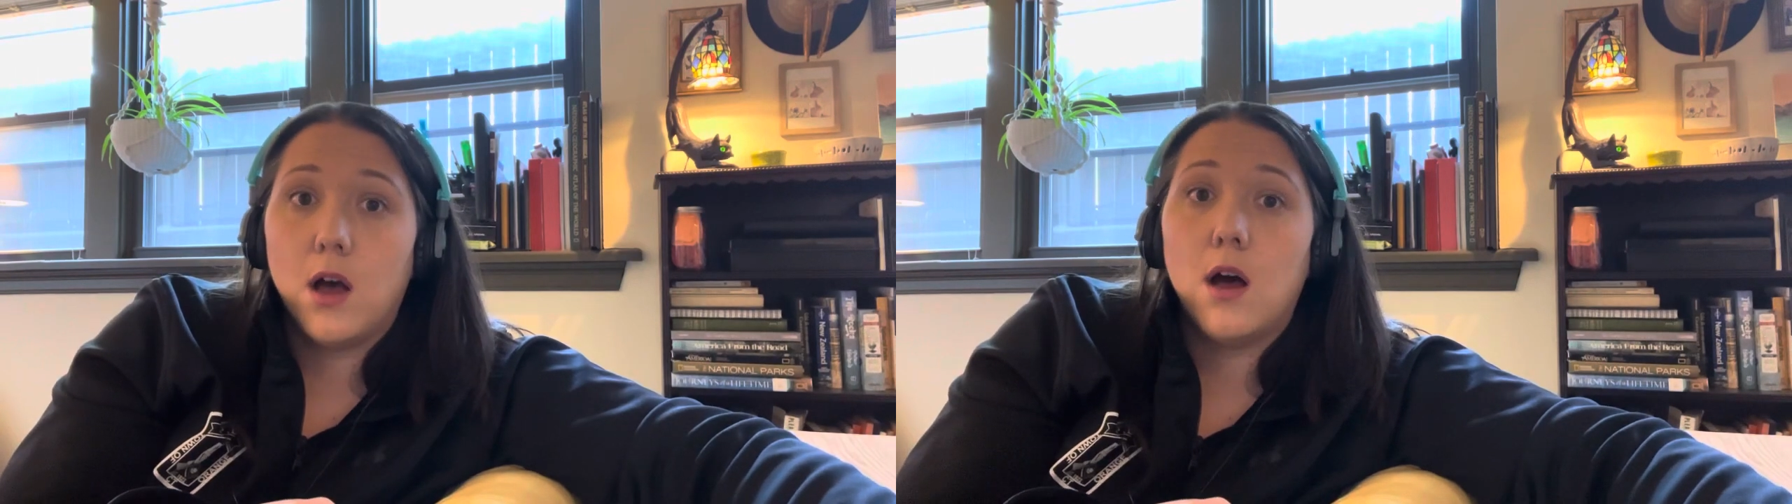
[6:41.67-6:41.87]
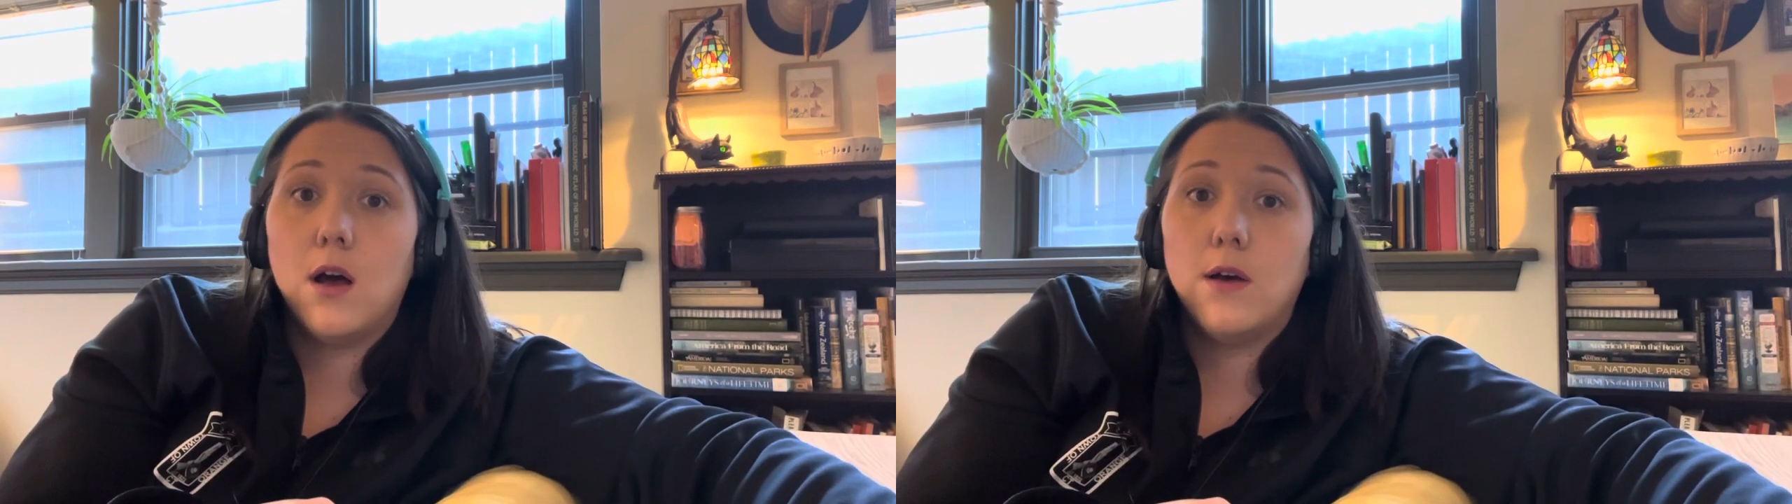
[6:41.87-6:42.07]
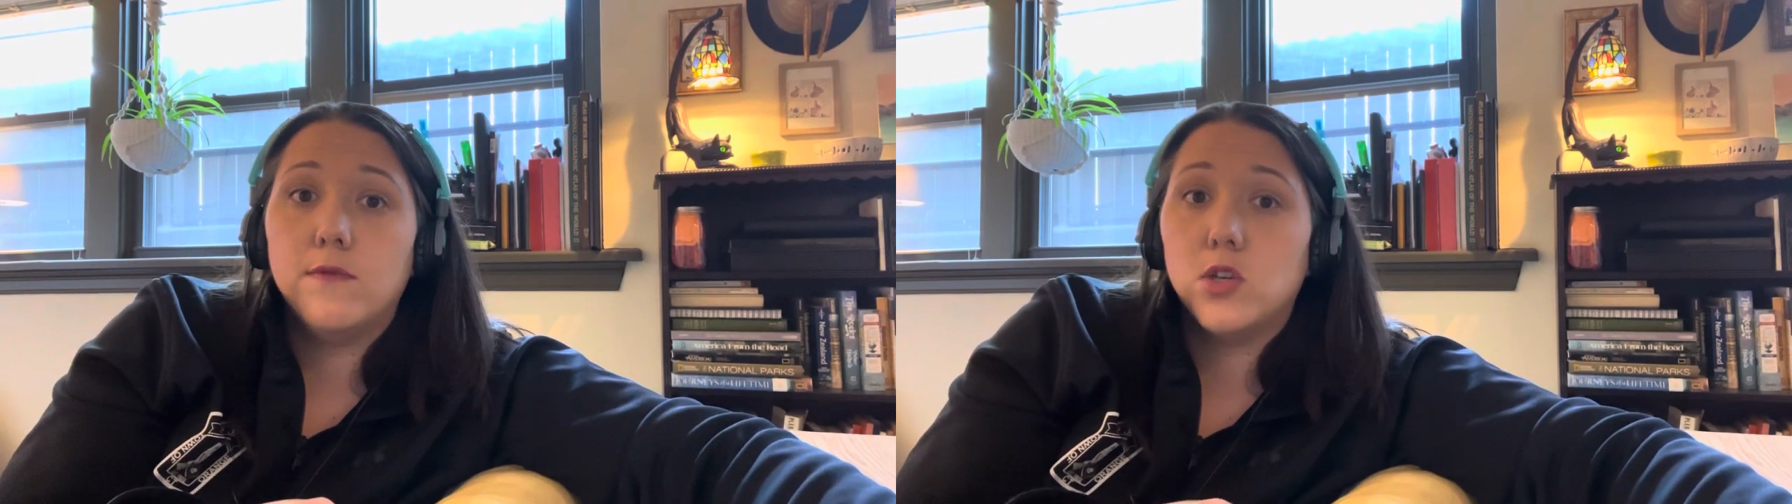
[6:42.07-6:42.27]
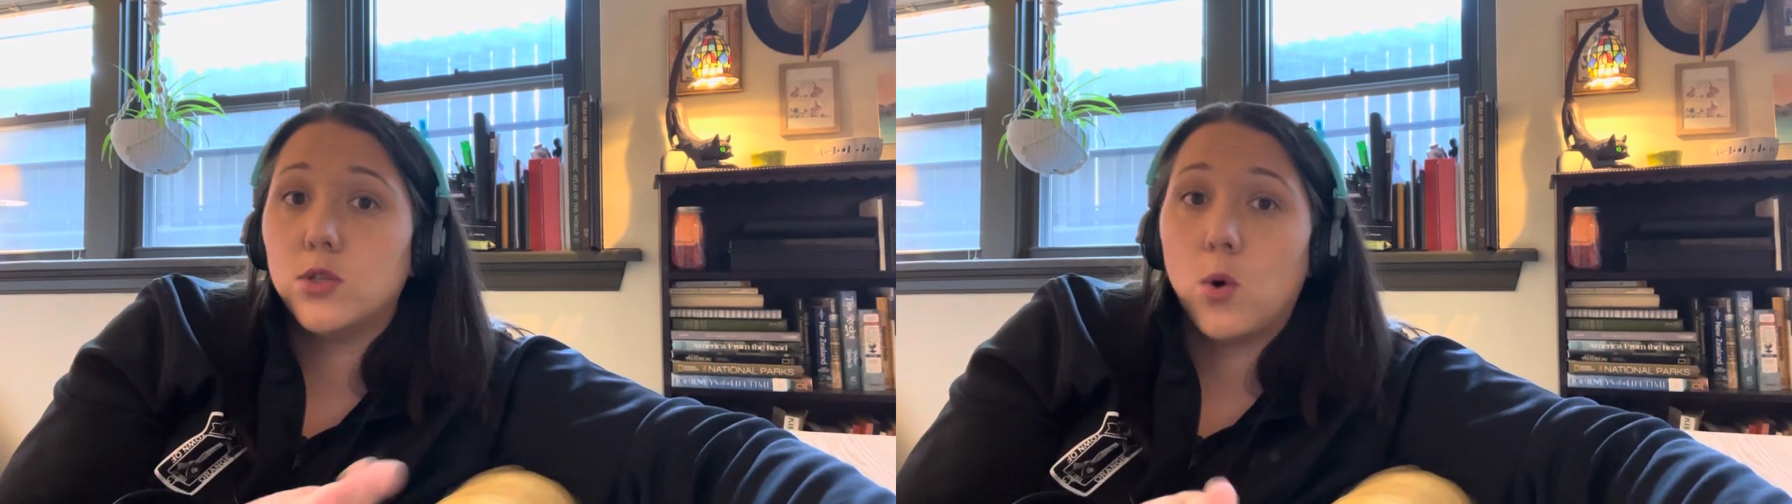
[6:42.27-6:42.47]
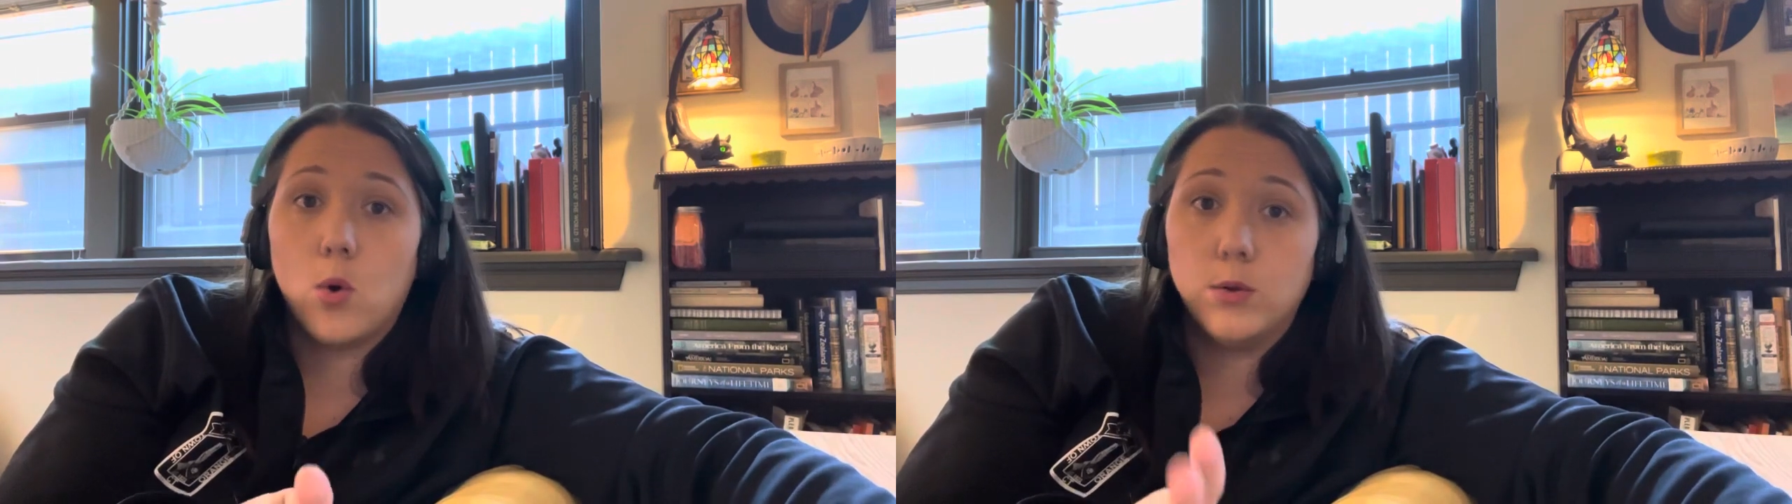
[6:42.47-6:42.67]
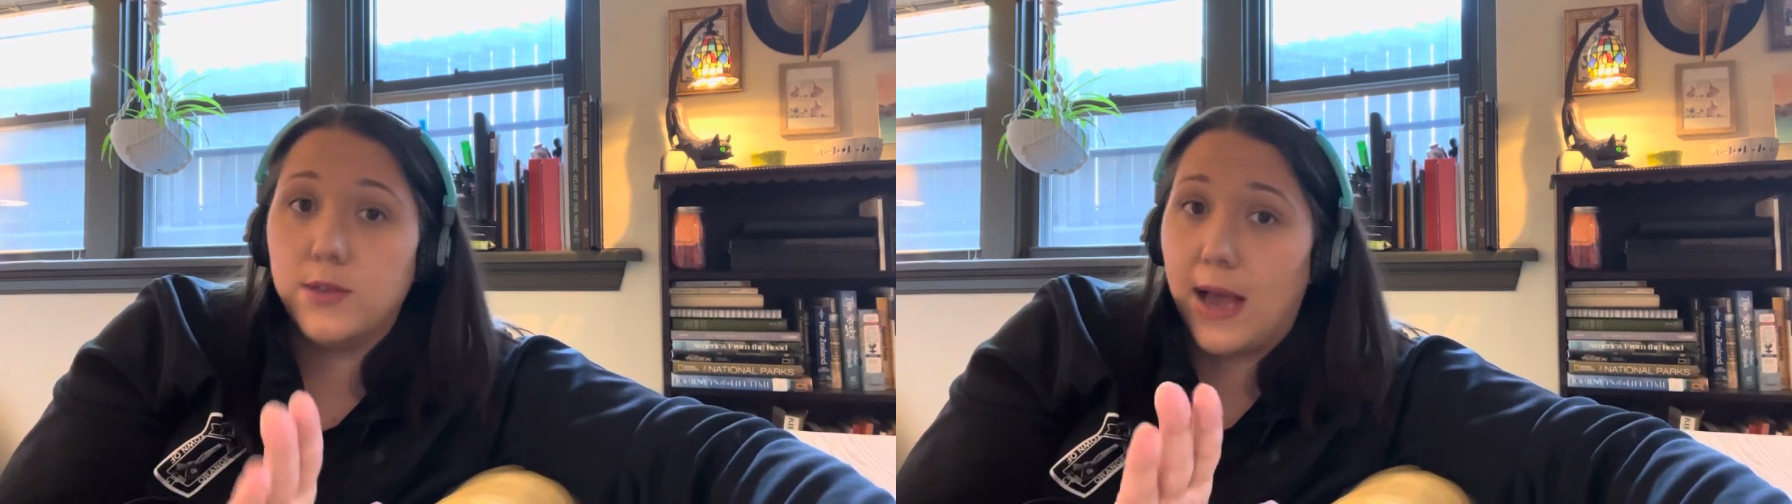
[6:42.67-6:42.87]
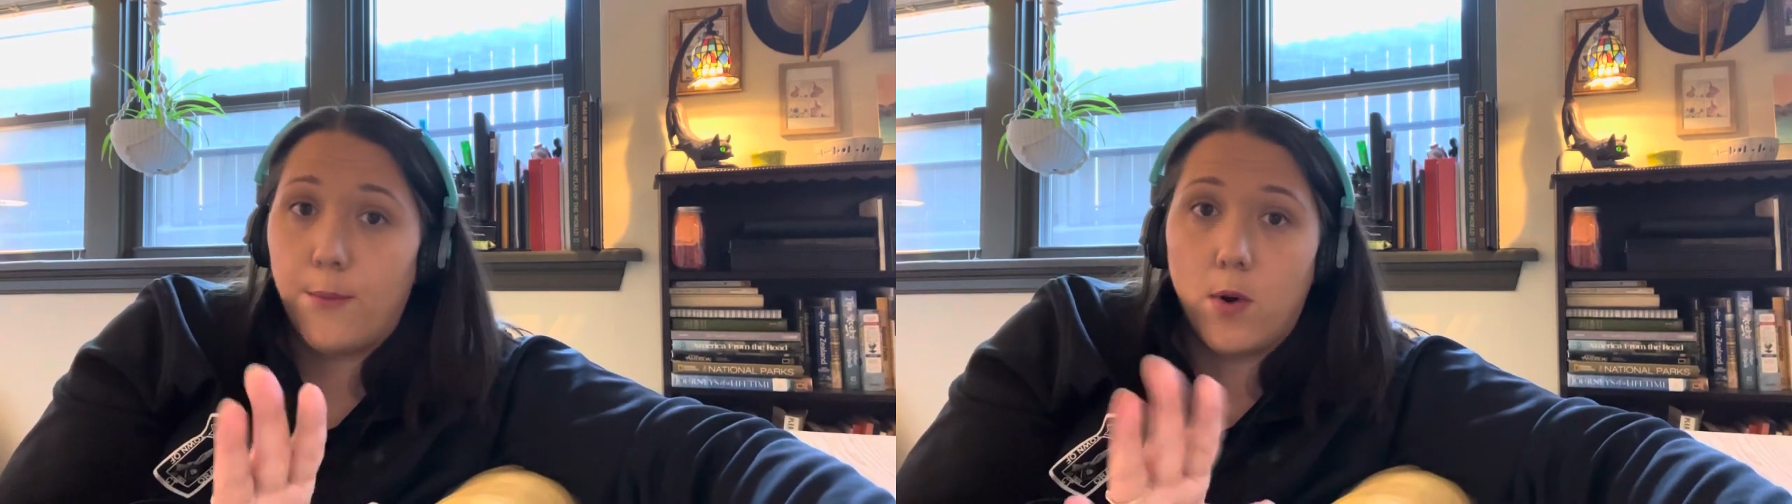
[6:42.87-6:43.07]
of just cold tap